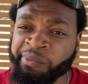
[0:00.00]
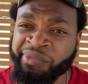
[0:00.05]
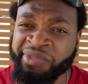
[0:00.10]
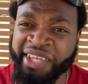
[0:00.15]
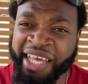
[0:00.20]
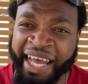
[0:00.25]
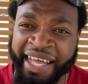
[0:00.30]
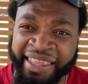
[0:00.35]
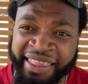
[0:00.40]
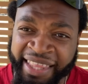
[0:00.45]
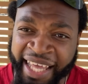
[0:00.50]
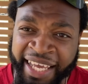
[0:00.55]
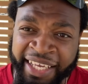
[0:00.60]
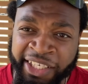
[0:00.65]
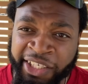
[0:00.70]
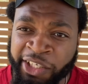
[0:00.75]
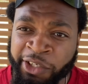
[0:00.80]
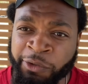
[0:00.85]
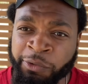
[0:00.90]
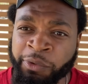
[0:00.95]
I
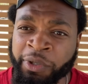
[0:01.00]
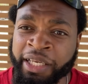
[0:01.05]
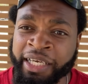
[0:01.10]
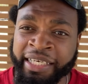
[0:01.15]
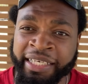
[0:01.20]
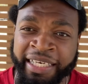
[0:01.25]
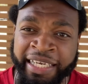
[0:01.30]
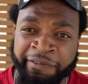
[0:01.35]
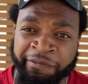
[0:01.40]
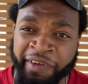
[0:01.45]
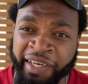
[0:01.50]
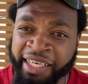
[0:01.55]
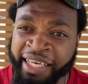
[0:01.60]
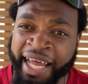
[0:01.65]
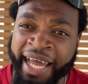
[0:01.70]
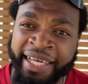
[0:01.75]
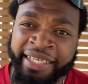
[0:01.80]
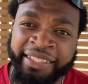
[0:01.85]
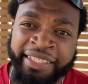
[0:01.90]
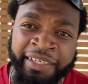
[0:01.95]
thank you. Leave a
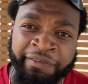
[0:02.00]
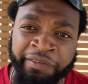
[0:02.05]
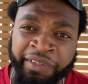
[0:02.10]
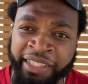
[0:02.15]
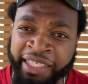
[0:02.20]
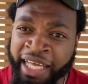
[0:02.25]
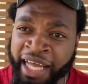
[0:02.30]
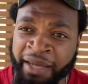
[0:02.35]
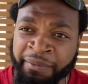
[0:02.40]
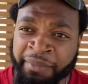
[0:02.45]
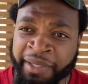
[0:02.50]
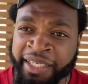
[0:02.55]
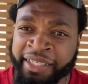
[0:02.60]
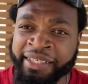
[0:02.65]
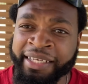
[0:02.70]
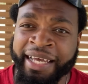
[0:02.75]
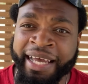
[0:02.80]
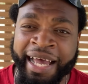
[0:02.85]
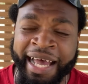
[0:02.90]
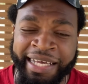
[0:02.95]
like, leave a comment.
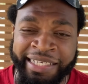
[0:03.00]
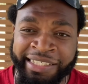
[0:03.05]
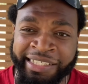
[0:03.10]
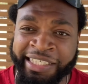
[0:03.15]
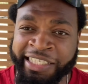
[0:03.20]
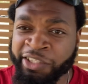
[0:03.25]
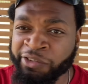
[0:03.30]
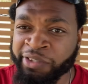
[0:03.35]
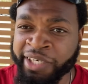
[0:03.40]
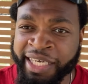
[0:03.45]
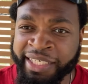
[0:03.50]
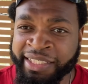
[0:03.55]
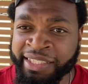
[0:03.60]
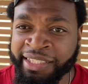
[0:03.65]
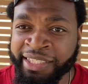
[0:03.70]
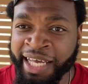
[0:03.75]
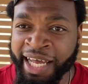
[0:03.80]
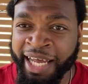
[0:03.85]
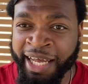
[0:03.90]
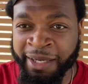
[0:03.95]
I'll see you next
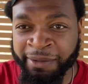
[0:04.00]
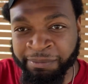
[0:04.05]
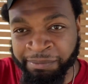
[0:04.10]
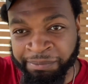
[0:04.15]
time.